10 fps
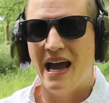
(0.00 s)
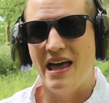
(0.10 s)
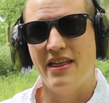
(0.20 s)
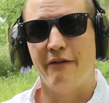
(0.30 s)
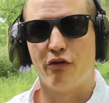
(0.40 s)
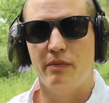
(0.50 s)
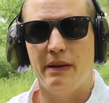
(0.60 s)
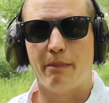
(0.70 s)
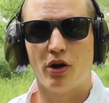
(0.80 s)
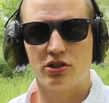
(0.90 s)
And then for me
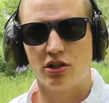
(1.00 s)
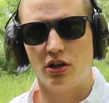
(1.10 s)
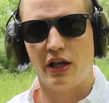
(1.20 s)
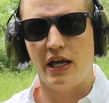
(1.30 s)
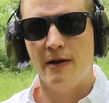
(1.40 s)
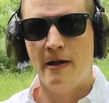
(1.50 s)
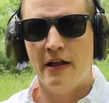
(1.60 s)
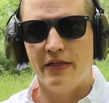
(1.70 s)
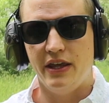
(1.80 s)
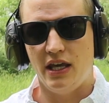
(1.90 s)
personally,
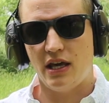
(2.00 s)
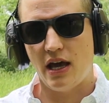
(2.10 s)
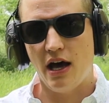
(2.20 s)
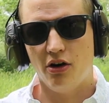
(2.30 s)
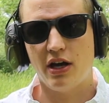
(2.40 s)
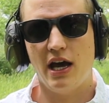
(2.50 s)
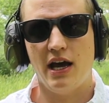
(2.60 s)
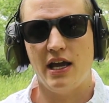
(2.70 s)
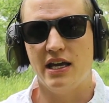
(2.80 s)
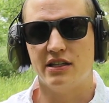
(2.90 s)
the
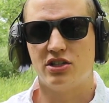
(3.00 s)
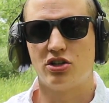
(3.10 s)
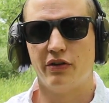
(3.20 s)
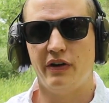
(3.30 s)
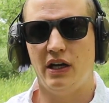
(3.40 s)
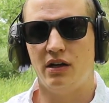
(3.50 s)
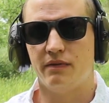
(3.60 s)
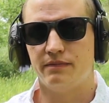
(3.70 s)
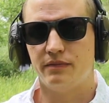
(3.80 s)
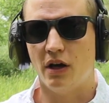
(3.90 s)
Hellcat is serving
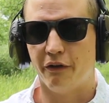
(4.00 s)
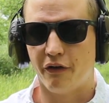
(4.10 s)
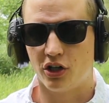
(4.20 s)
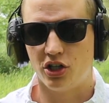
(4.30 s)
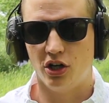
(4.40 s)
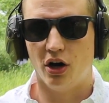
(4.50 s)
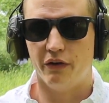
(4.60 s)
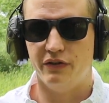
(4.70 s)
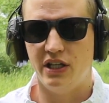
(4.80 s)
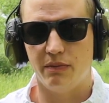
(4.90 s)
a function
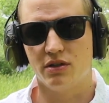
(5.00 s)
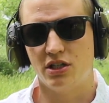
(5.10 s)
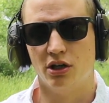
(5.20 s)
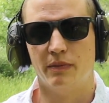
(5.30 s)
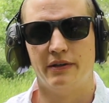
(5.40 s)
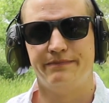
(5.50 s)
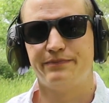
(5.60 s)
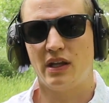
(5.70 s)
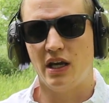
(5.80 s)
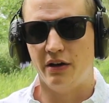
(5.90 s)
of deep concealment
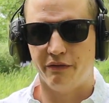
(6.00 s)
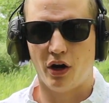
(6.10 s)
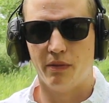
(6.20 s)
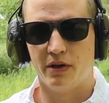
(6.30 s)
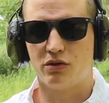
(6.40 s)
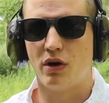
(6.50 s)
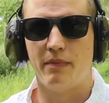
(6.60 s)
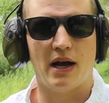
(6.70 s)
in environments where I'm